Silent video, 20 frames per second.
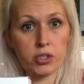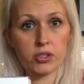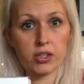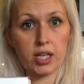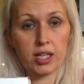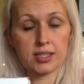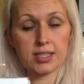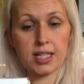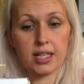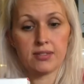
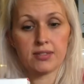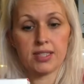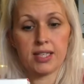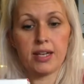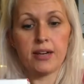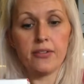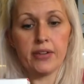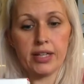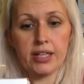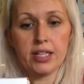cut out
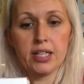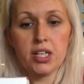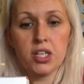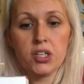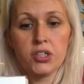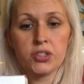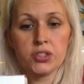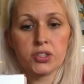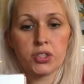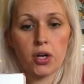dairy.
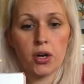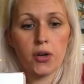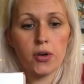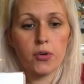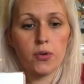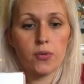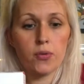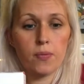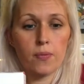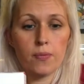
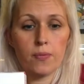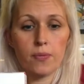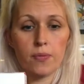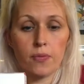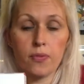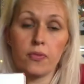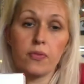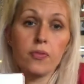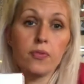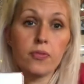So
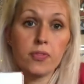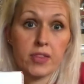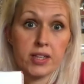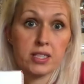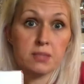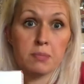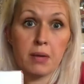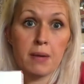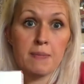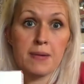this
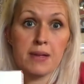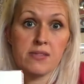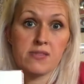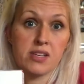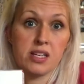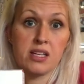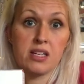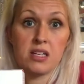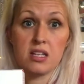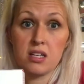might be
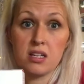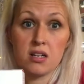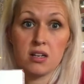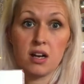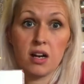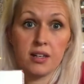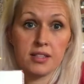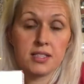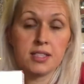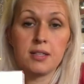the
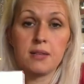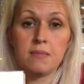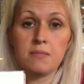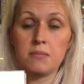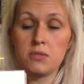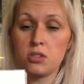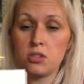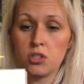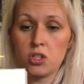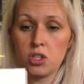
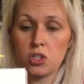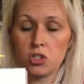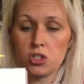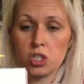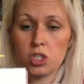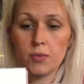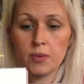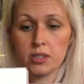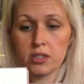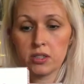item
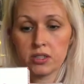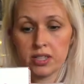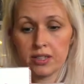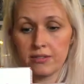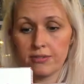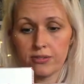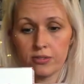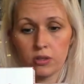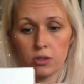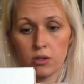you are looking
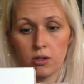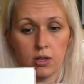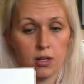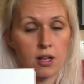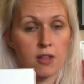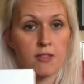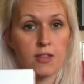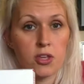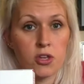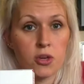for,
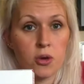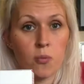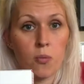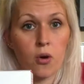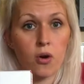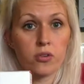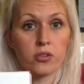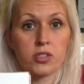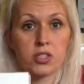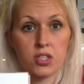that you
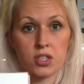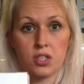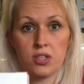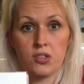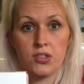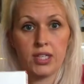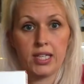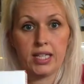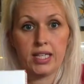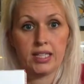want, you
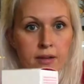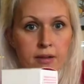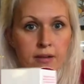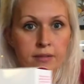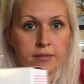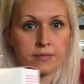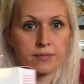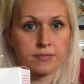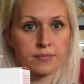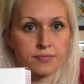need.
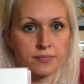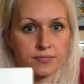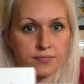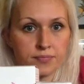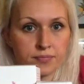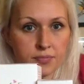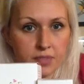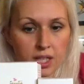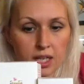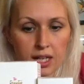
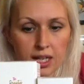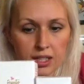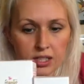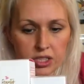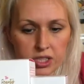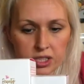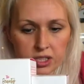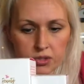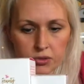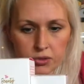I'll
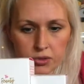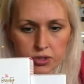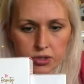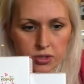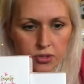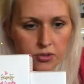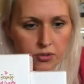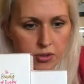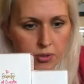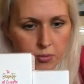actually talk you
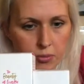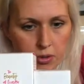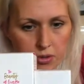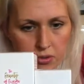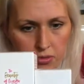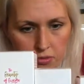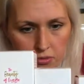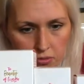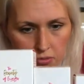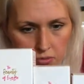through what
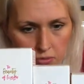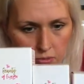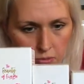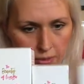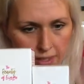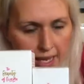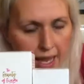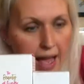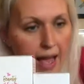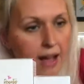
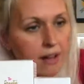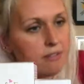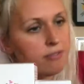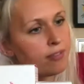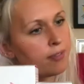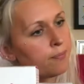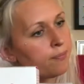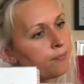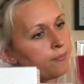we have.